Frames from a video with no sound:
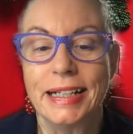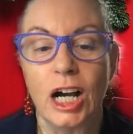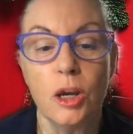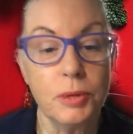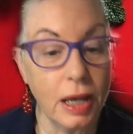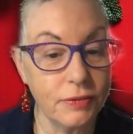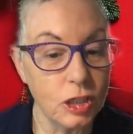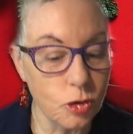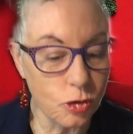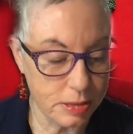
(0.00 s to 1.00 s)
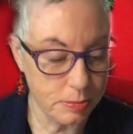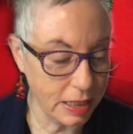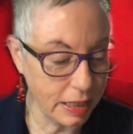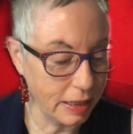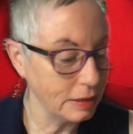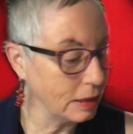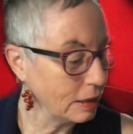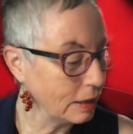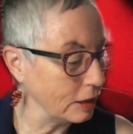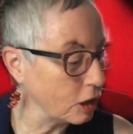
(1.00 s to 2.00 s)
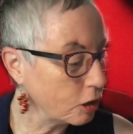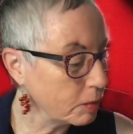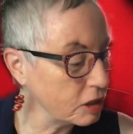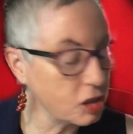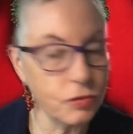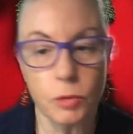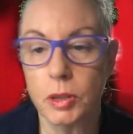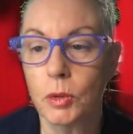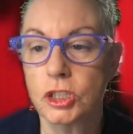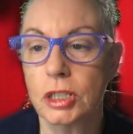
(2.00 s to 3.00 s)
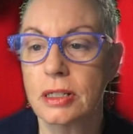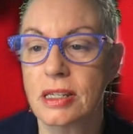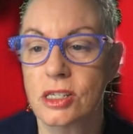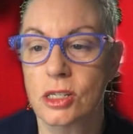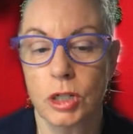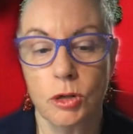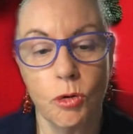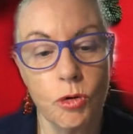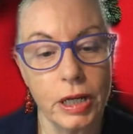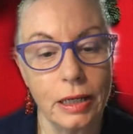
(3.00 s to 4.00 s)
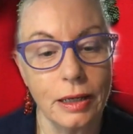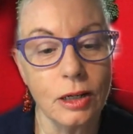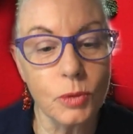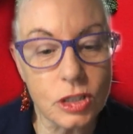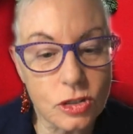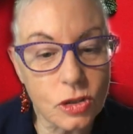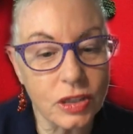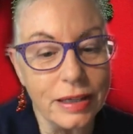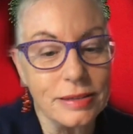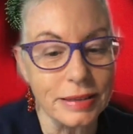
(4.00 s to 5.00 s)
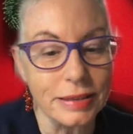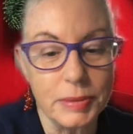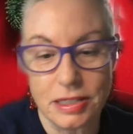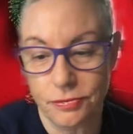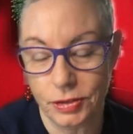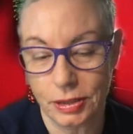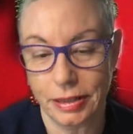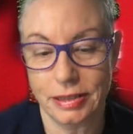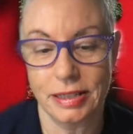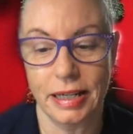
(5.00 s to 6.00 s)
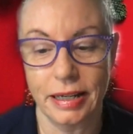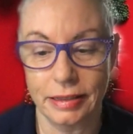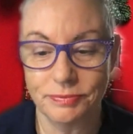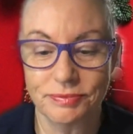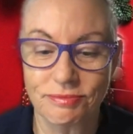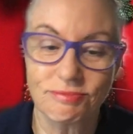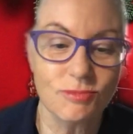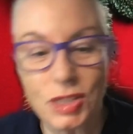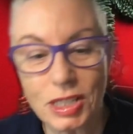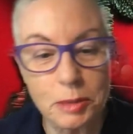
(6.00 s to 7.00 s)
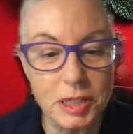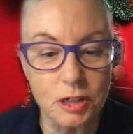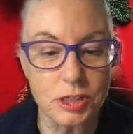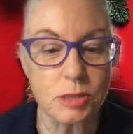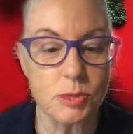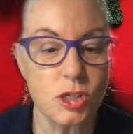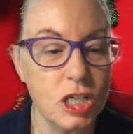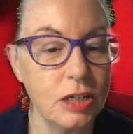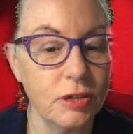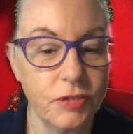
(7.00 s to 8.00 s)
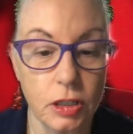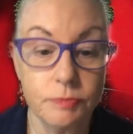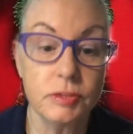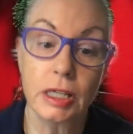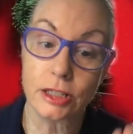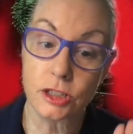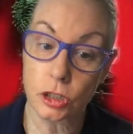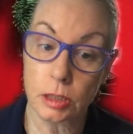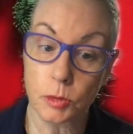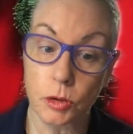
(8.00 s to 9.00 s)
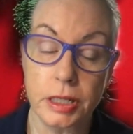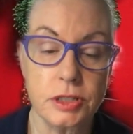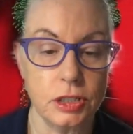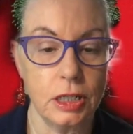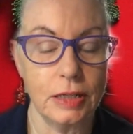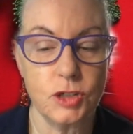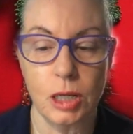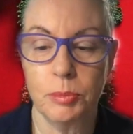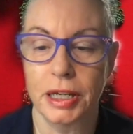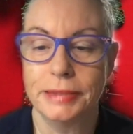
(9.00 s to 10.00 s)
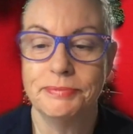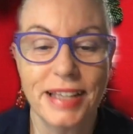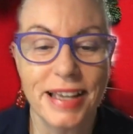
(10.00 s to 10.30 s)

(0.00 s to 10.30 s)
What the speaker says: Hope you're having an awesome day. I know most of you will be watching this as a recording, and I want to do things a little bit differently today. A little bit of Christmas cheer involved. It's early morning, so I don't have champagne.